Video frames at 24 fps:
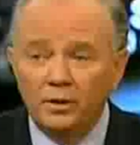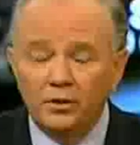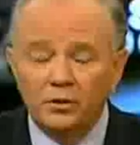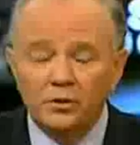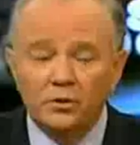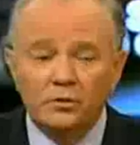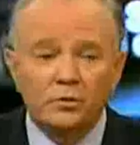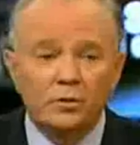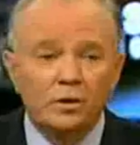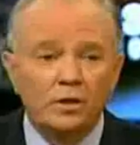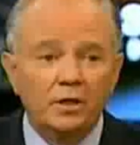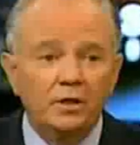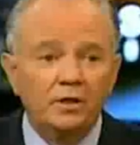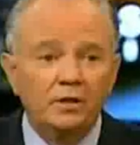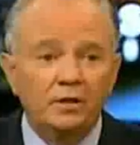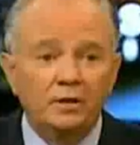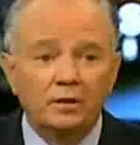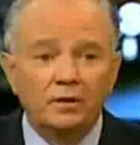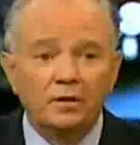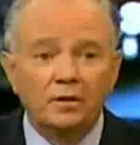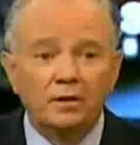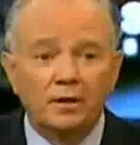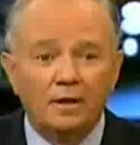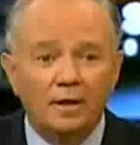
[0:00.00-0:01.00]
industry
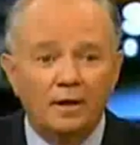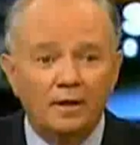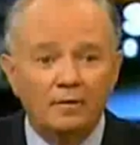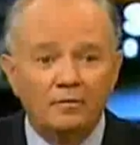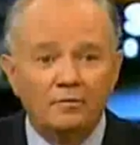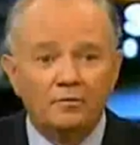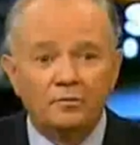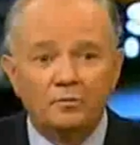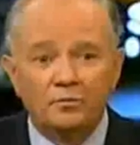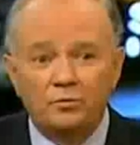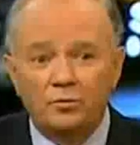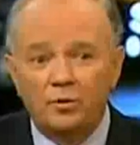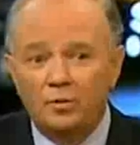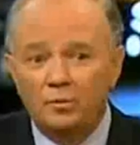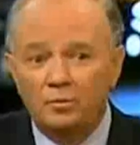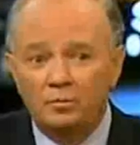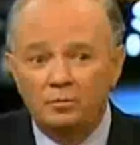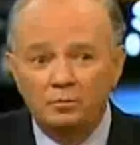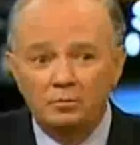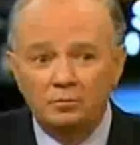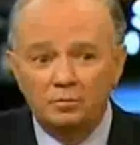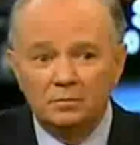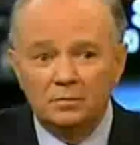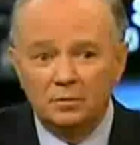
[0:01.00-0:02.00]

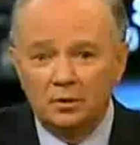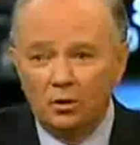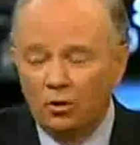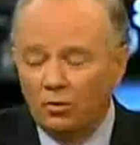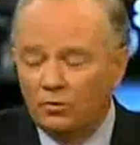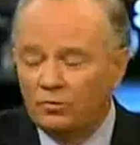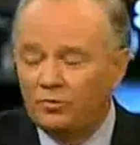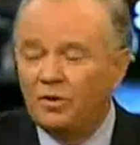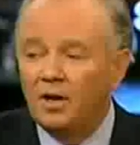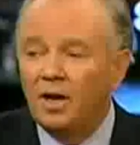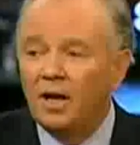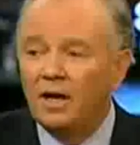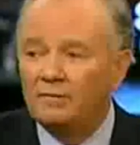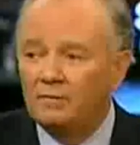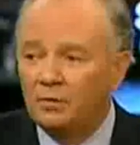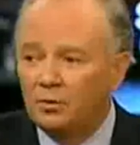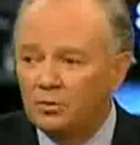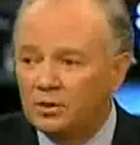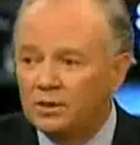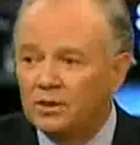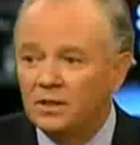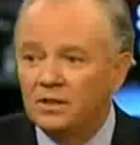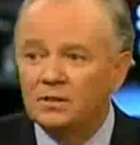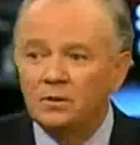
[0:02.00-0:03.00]
from
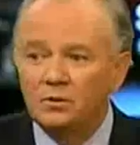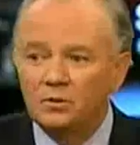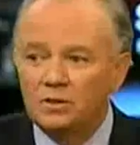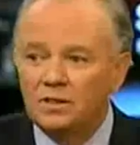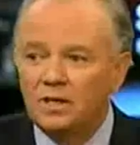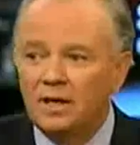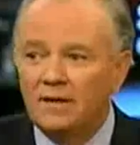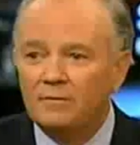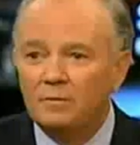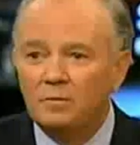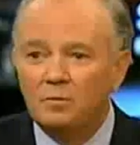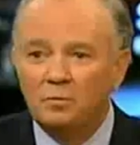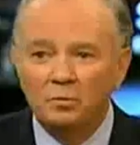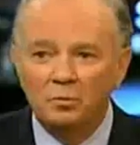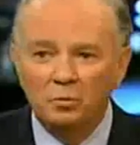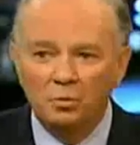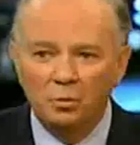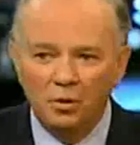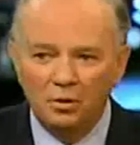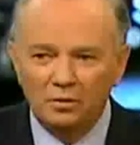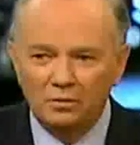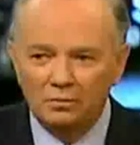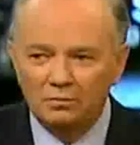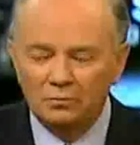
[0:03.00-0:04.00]
05, 06,
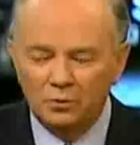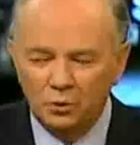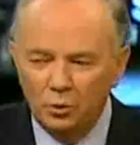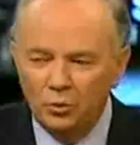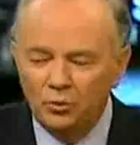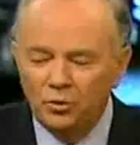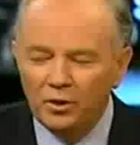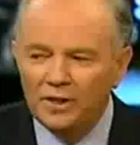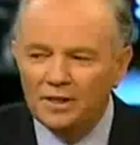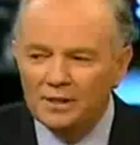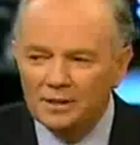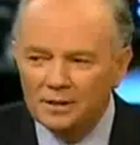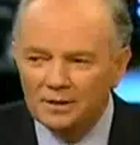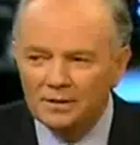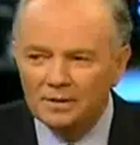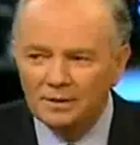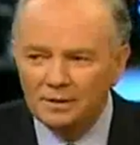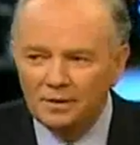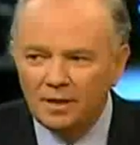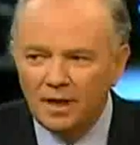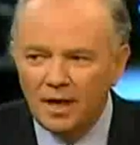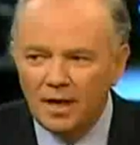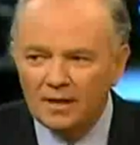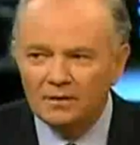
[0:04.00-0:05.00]
07. Two things it
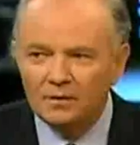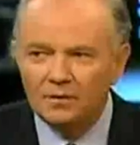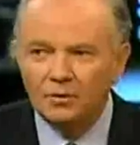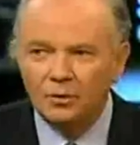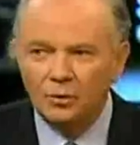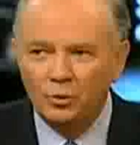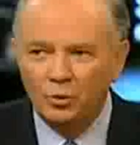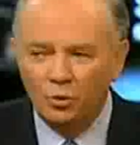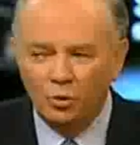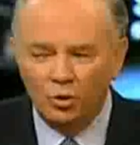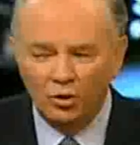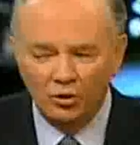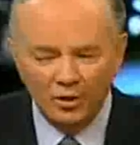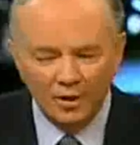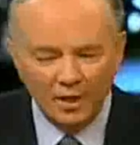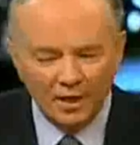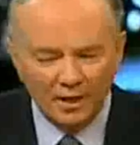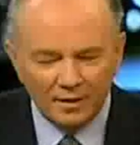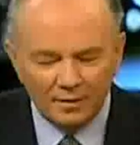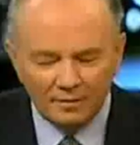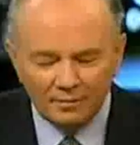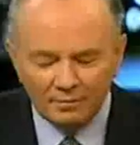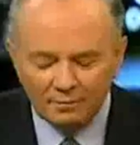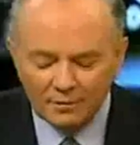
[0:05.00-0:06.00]
did not do, or
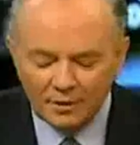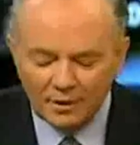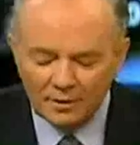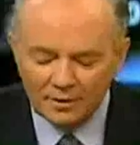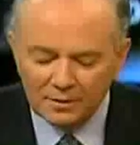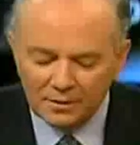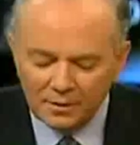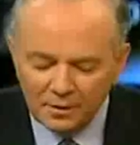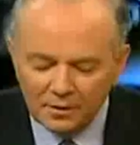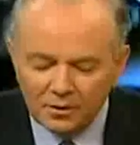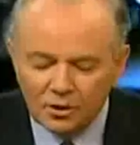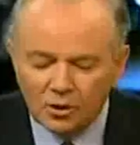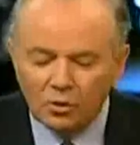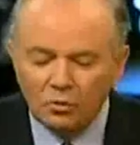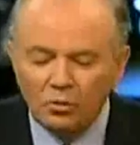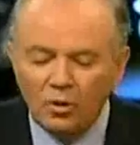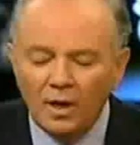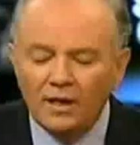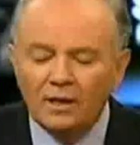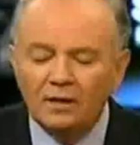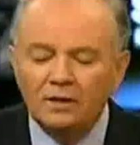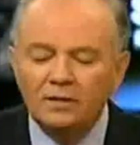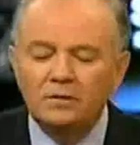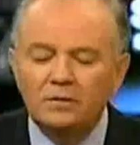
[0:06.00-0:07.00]
that it did
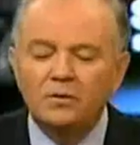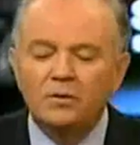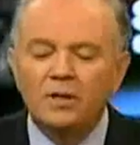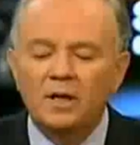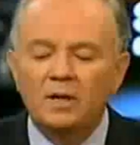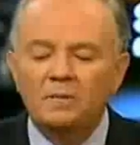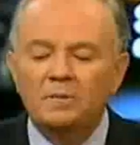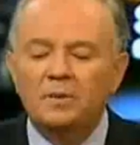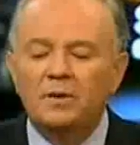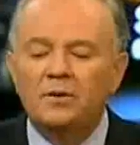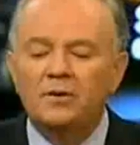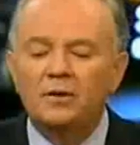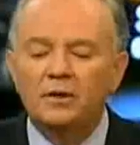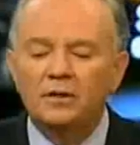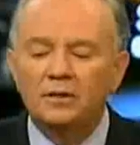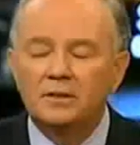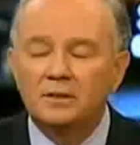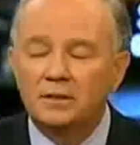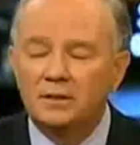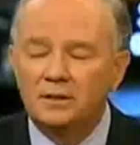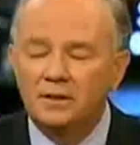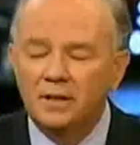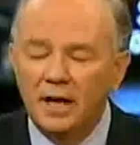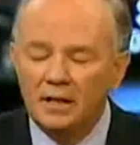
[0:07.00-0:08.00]
correctly during that period,
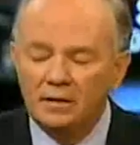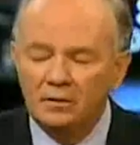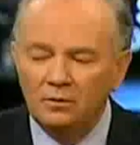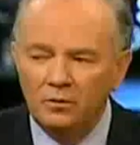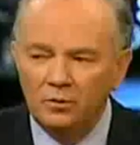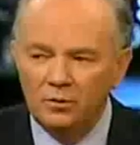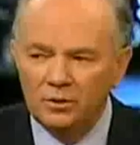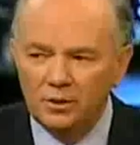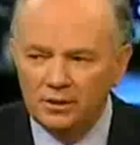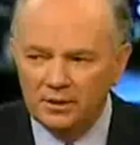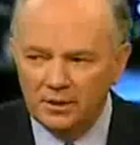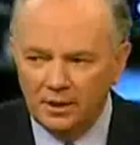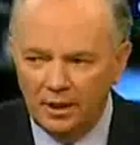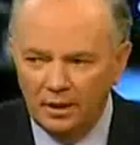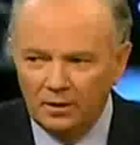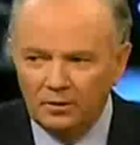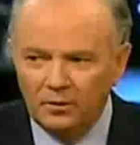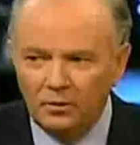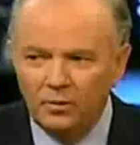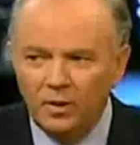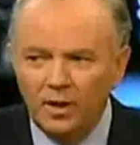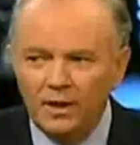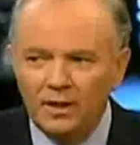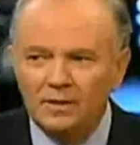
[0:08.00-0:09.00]
it did not lose its
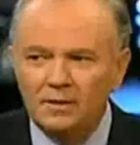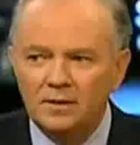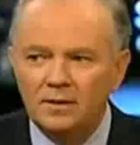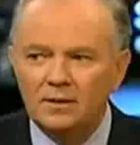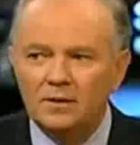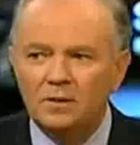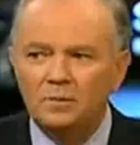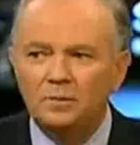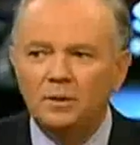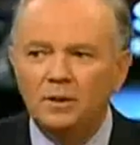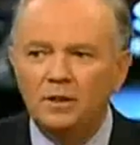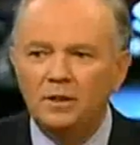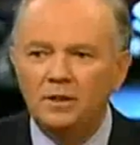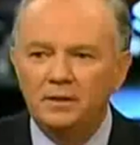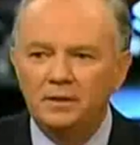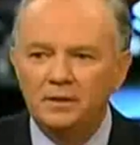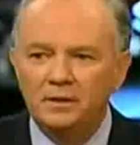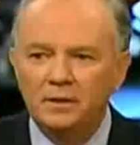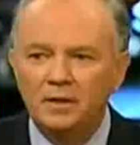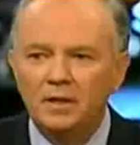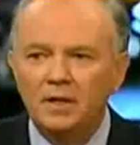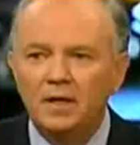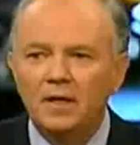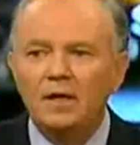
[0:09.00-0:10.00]
underwriting discipline,
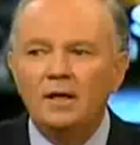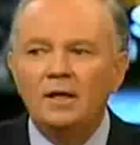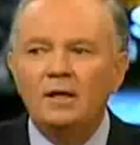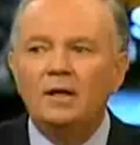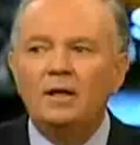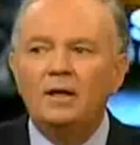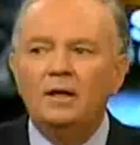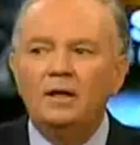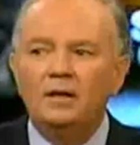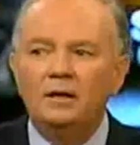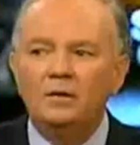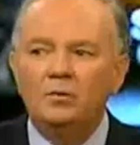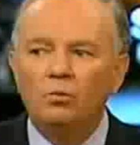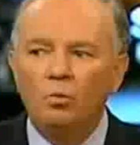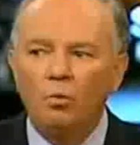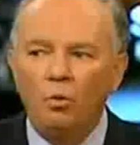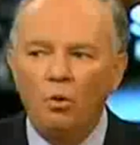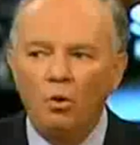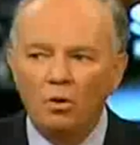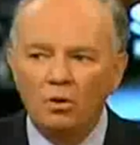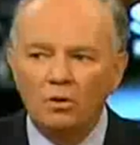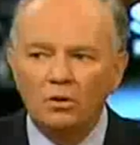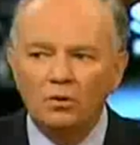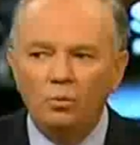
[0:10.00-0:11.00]
and it
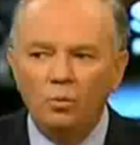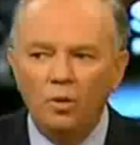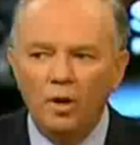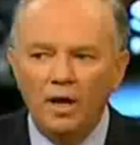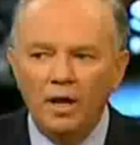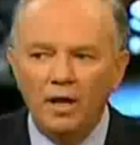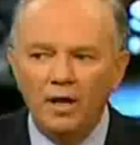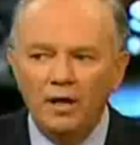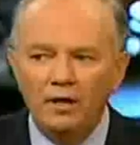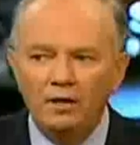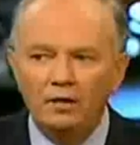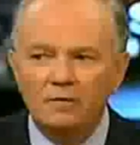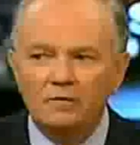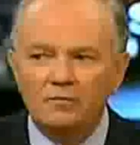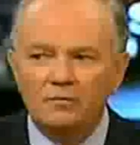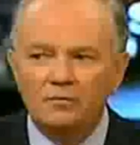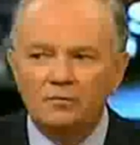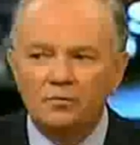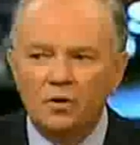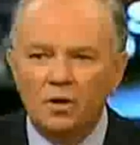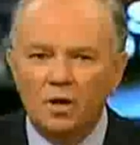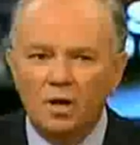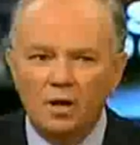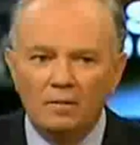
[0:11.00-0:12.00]
walked away
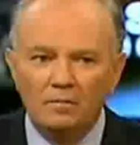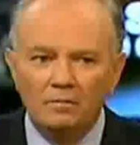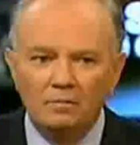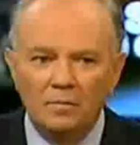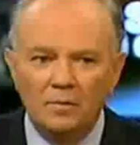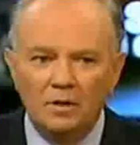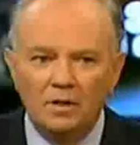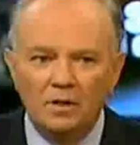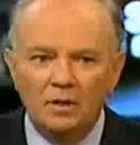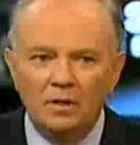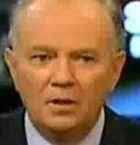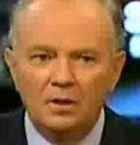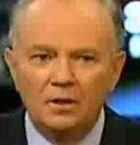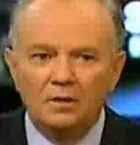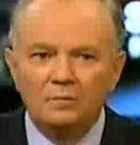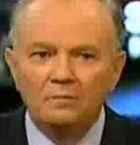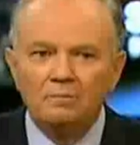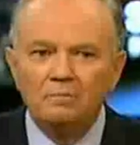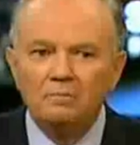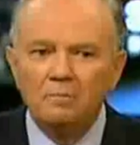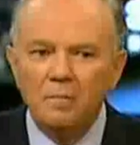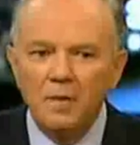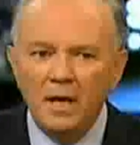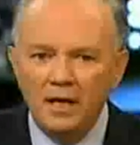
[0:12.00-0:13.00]
from
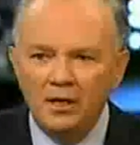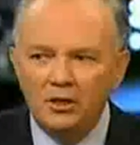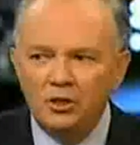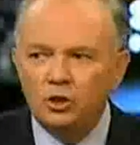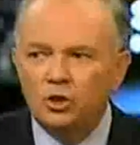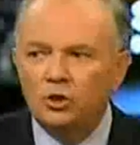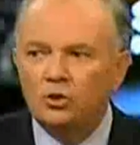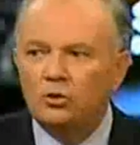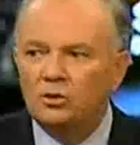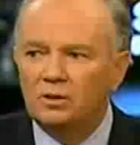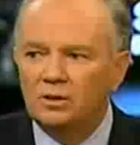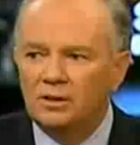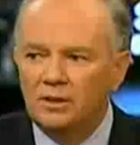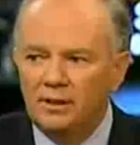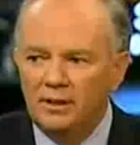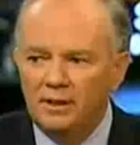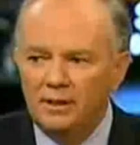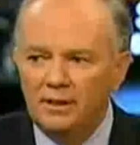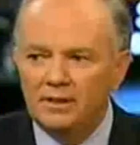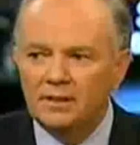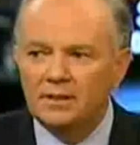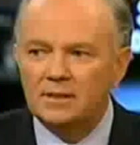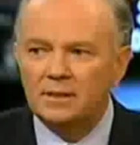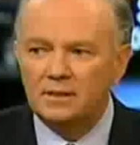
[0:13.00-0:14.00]
major
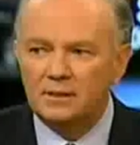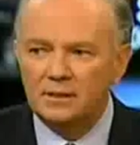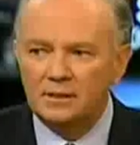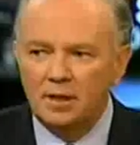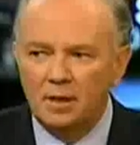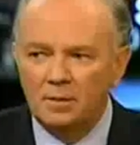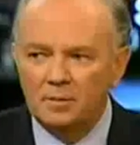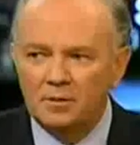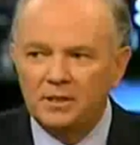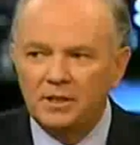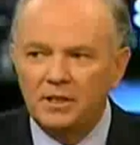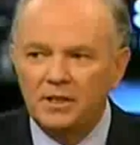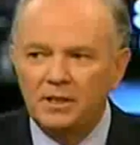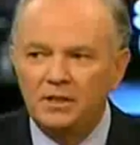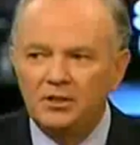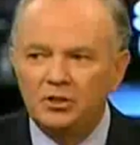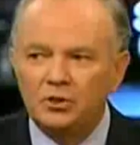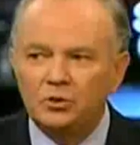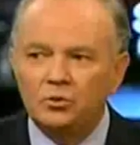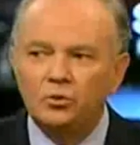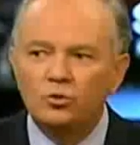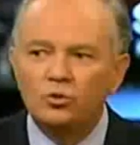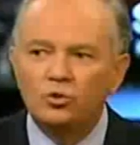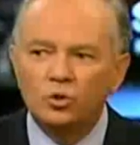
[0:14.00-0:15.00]
lease
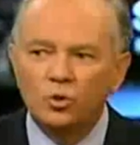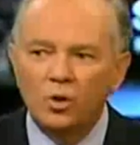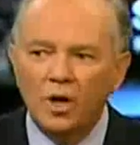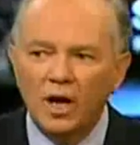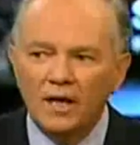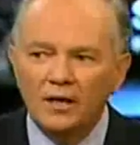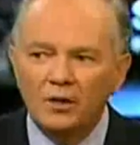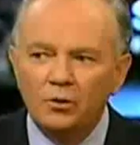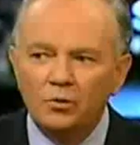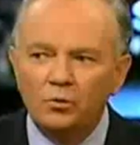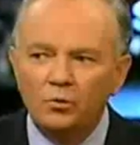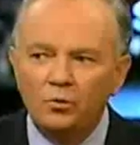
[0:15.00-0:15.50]
subsidies to try to